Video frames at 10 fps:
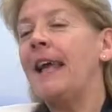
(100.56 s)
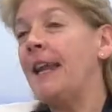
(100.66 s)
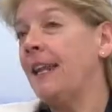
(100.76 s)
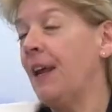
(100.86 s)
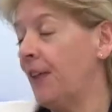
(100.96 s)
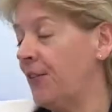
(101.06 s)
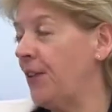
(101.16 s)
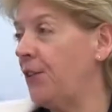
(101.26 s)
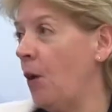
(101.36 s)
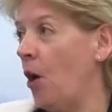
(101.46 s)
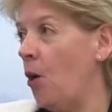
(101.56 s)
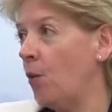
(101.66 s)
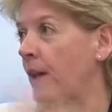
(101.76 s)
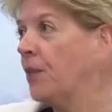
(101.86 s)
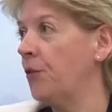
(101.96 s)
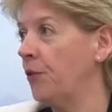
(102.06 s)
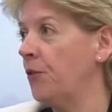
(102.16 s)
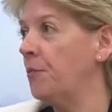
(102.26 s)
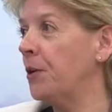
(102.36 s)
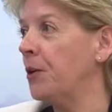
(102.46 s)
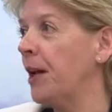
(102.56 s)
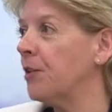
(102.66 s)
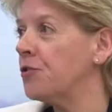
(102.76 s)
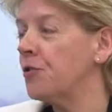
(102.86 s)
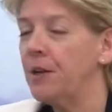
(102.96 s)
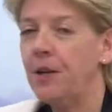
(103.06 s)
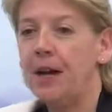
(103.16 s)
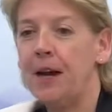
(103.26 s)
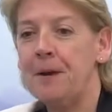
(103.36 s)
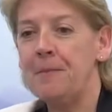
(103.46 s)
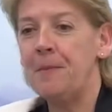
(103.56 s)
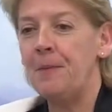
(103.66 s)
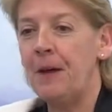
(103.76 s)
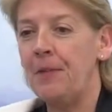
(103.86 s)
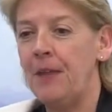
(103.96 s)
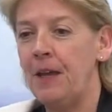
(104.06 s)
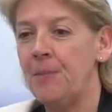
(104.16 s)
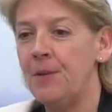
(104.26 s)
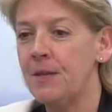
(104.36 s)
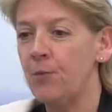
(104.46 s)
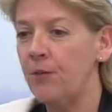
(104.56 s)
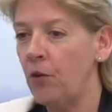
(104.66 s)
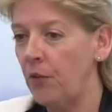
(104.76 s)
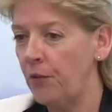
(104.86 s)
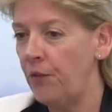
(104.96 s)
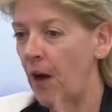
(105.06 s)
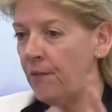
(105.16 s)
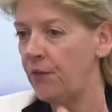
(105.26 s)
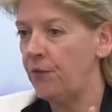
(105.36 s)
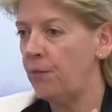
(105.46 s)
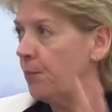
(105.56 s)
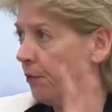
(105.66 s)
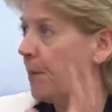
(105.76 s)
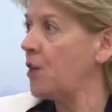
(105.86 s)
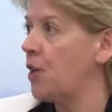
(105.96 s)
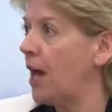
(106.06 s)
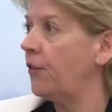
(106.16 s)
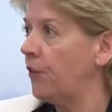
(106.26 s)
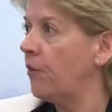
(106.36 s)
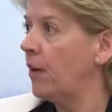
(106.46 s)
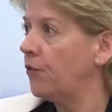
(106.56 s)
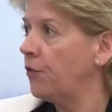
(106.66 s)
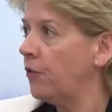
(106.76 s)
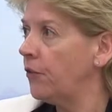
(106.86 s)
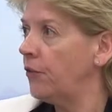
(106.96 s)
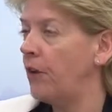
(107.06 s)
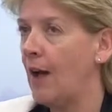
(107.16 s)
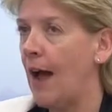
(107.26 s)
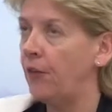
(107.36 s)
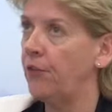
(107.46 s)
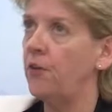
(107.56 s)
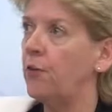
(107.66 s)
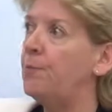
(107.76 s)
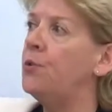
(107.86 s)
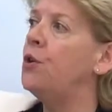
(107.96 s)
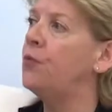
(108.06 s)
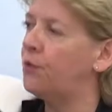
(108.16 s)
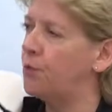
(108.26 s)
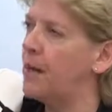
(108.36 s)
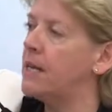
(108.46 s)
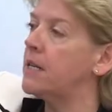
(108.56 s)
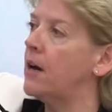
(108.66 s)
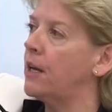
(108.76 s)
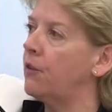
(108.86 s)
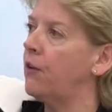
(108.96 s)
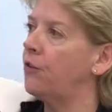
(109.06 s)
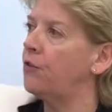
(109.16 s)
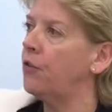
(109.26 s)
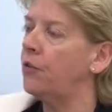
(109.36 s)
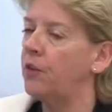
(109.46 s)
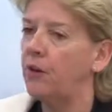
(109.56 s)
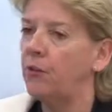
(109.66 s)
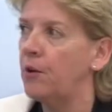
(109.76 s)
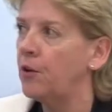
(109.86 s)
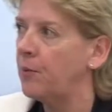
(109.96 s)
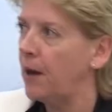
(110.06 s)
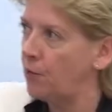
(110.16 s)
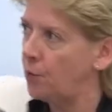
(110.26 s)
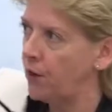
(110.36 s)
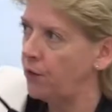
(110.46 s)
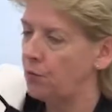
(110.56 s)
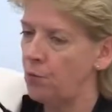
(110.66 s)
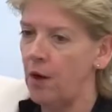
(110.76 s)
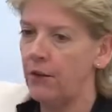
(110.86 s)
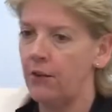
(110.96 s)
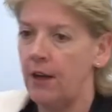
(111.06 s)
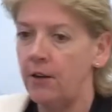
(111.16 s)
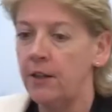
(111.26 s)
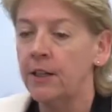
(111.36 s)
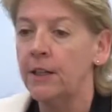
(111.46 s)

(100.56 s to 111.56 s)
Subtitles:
again links into our whole ethos of modern luxury. We've got 5 different speciality restaurants. So outside the beautiful main dining restaurant that I spoke about with the wonderful wine tower,